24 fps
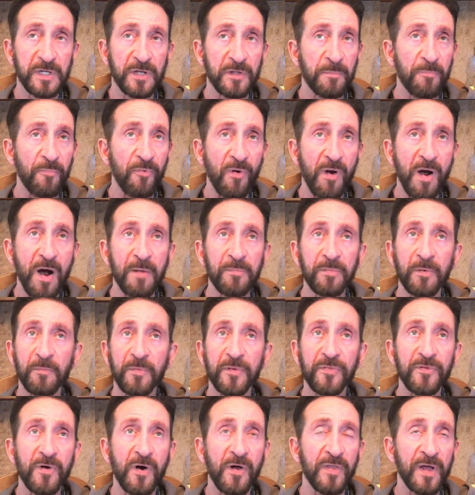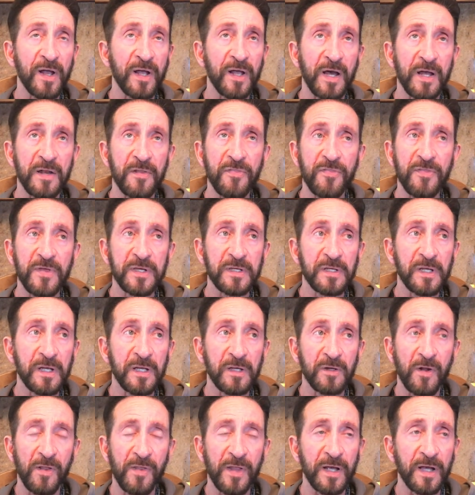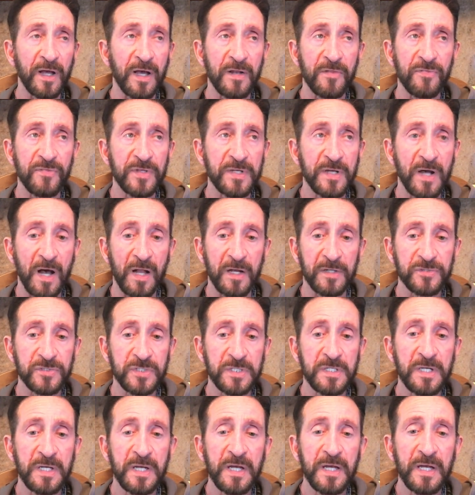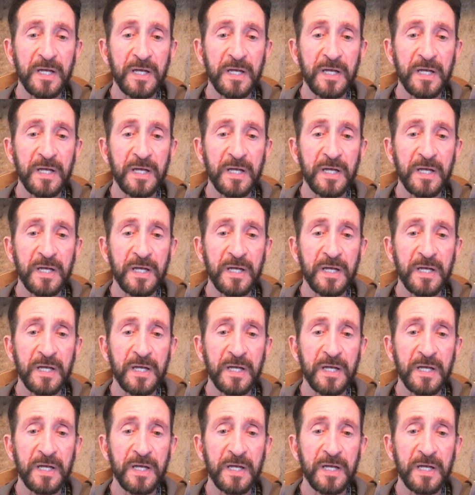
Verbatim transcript: Now, the problem with all that kind of thinking and all that kind of theology